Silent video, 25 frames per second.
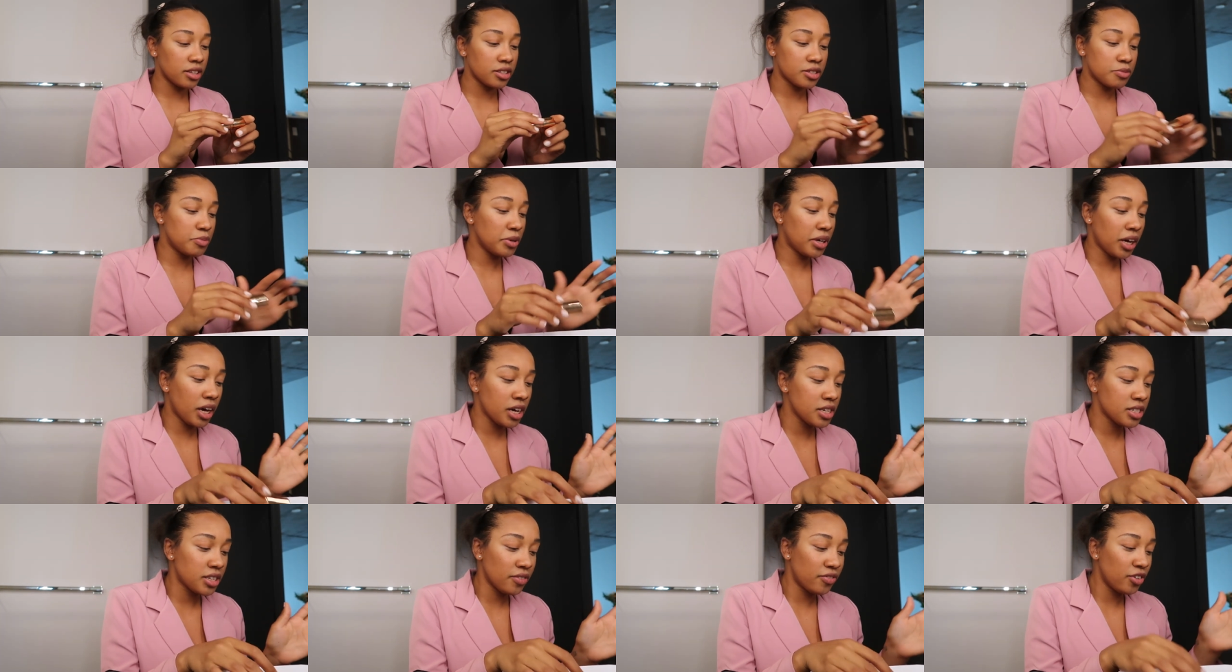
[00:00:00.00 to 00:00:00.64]

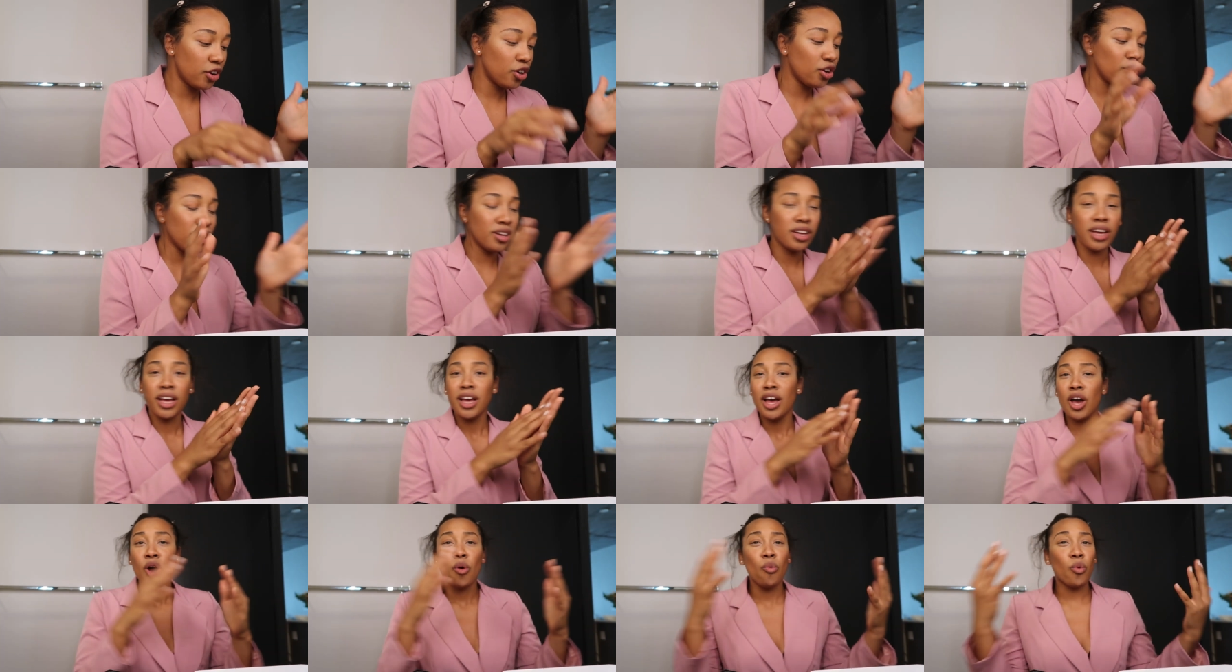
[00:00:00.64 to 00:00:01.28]
because if you're
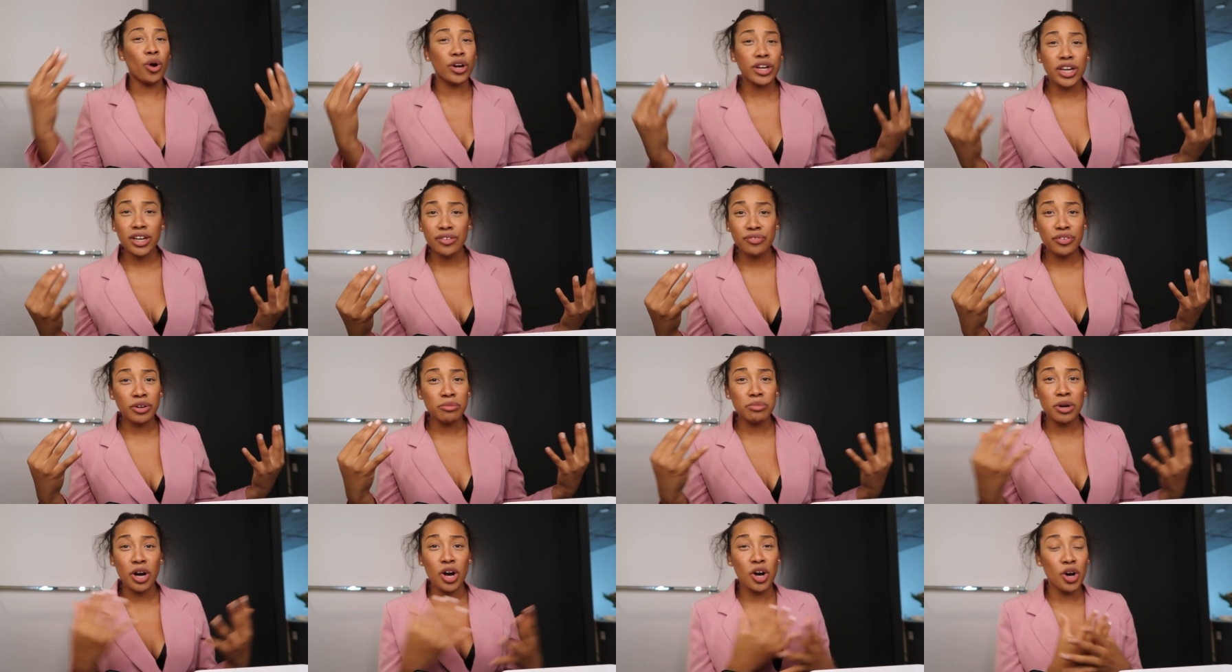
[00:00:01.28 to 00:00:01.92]
working
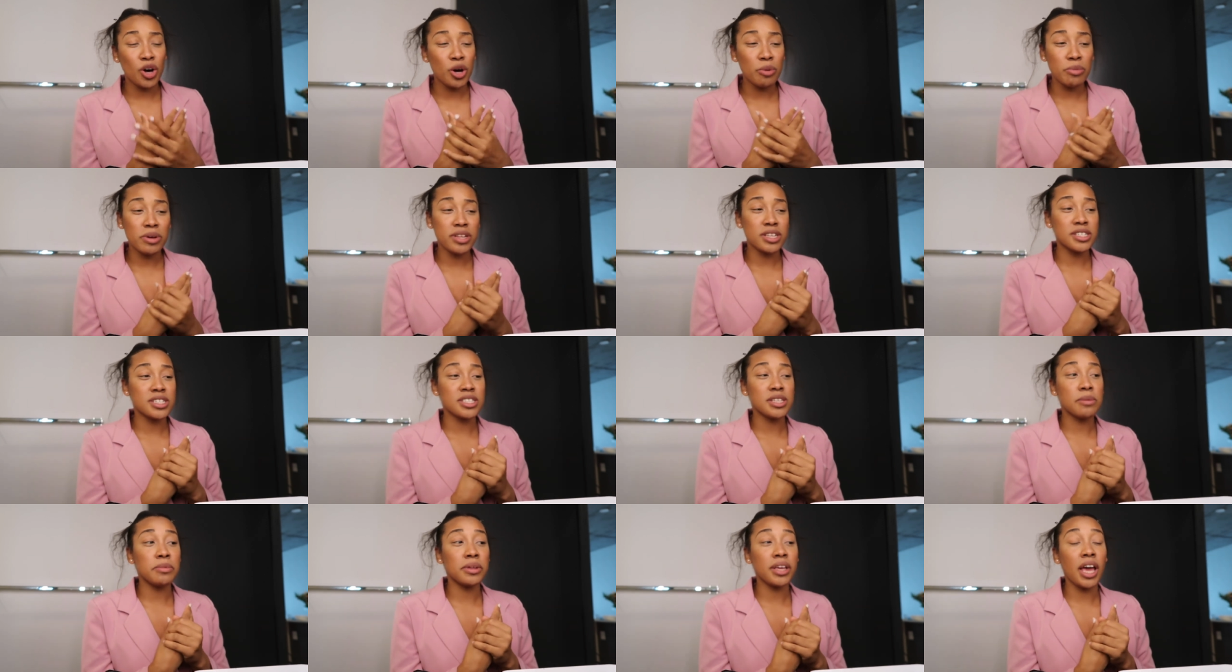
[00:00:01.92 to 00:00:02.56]
from home, and this
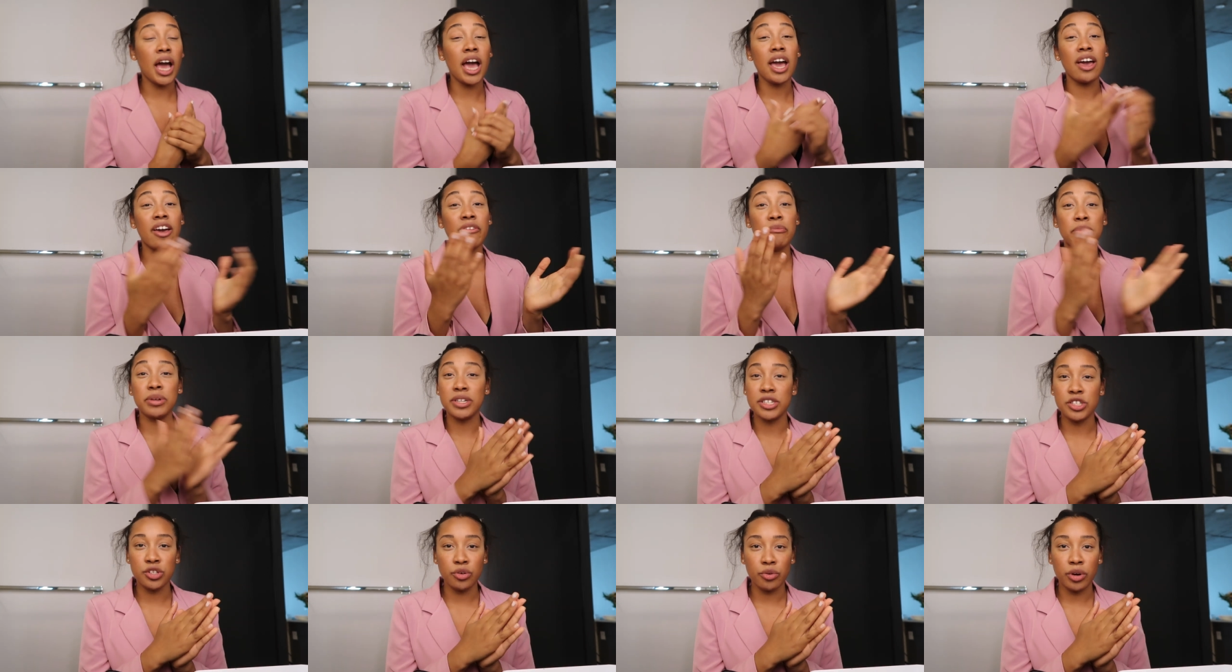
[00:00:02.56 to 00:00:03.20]
is something I have
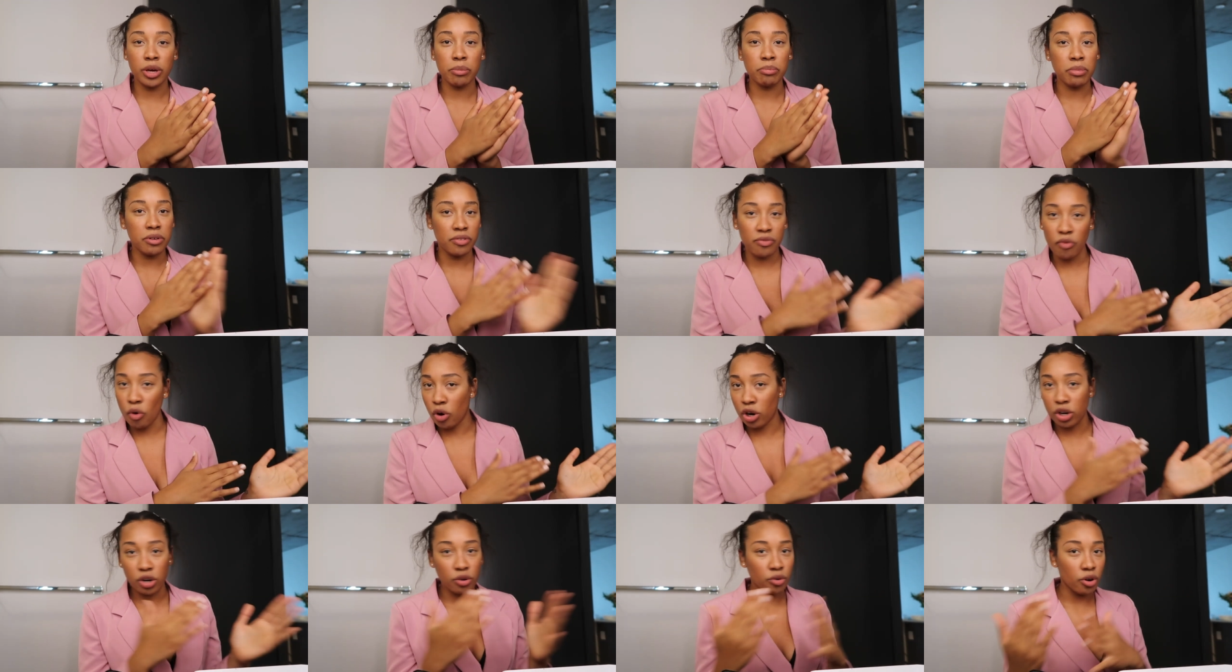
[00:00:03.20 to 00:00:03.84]
been doing
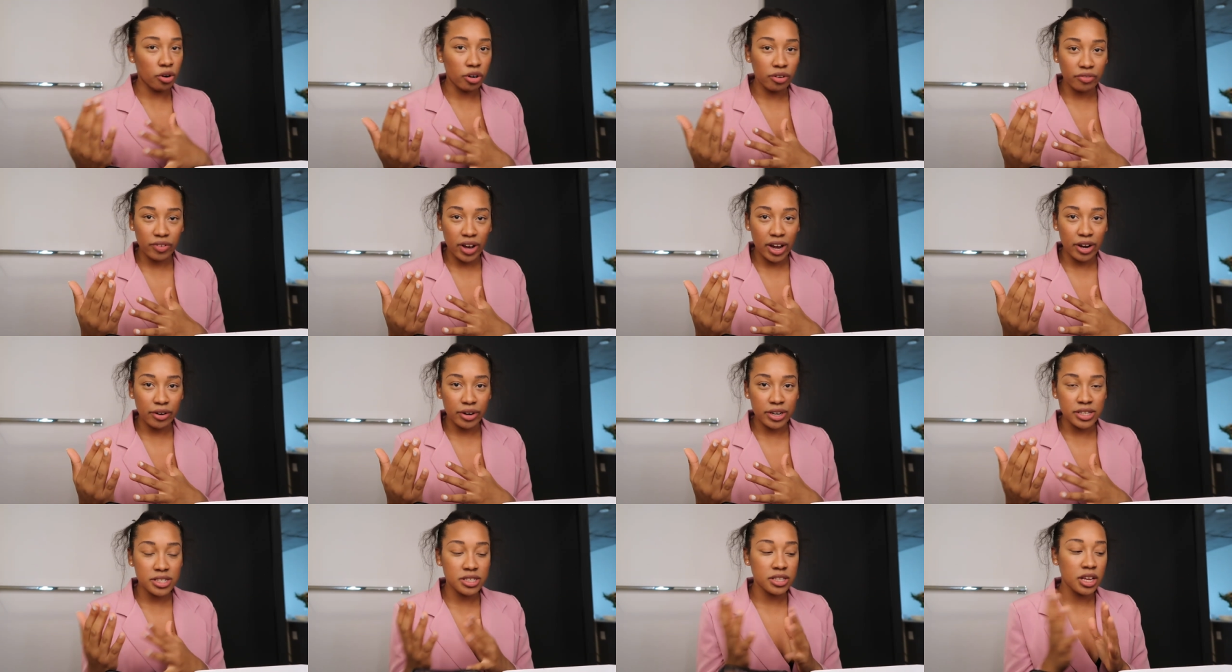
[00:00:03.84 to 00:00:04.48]
before
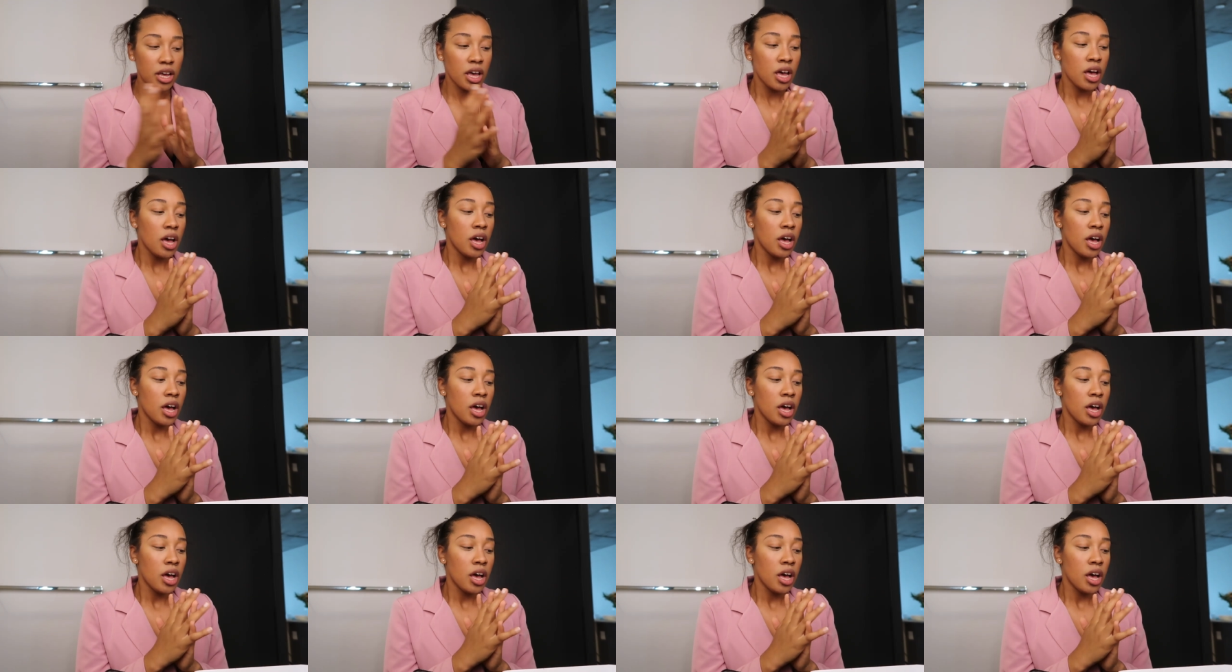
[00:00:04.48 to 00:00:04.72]
coronavirus